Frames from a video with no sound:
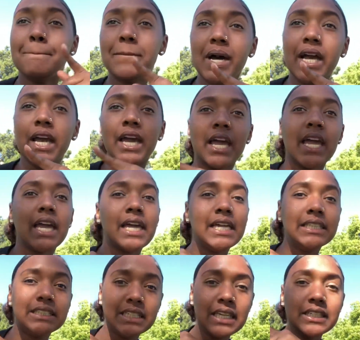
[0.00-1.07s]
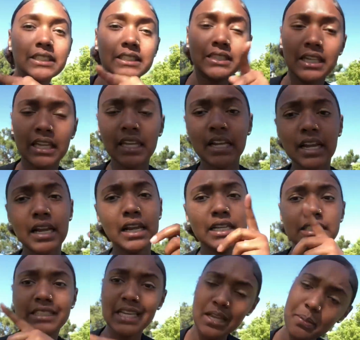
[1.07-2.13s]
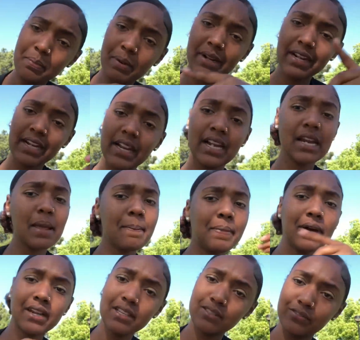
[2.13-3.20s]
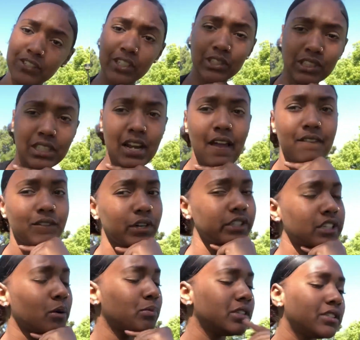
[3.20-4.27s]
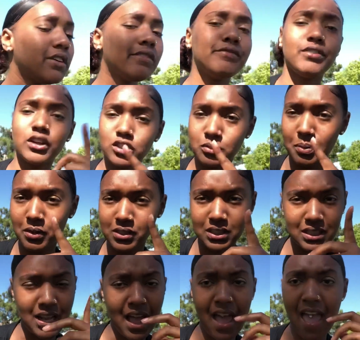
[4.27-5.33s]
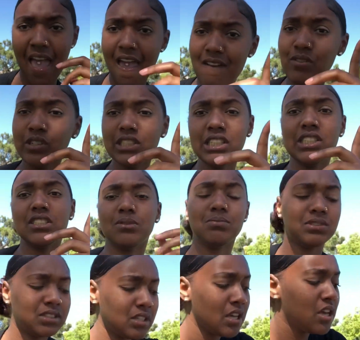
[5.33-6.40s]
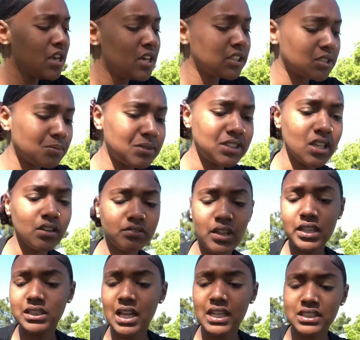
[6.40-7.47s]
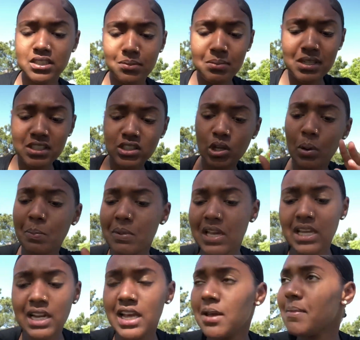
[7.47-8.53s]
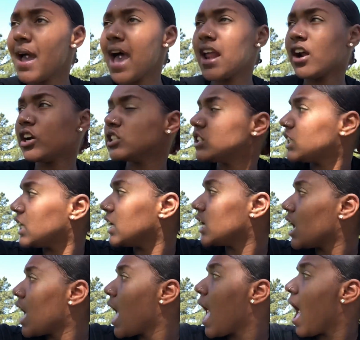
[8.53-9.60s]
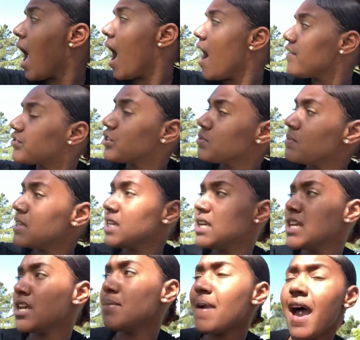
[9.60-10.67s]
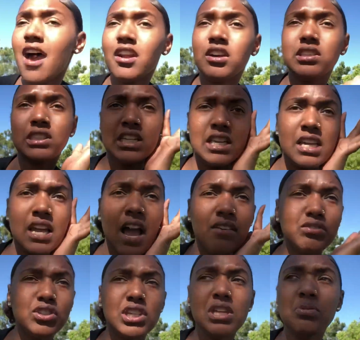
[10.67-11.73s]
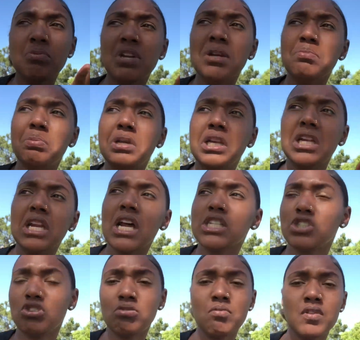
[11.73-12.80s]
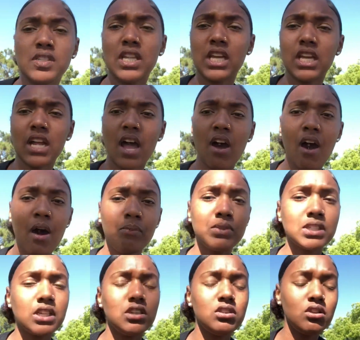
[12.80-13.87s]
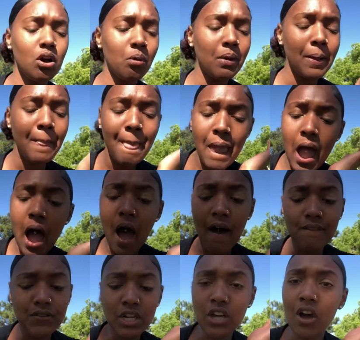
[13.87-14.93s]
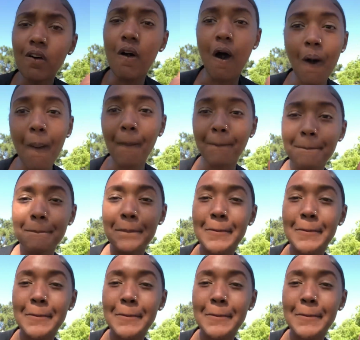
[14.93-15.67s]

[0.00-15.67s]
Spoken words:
But he did stick it in, he did put it in, he put his fingers in at first. That was the first person that ever did some stuff like that to me. So me and him had our thing. After he went and put it in, I told him to take it out. I was like, you know what? I'm finna go home.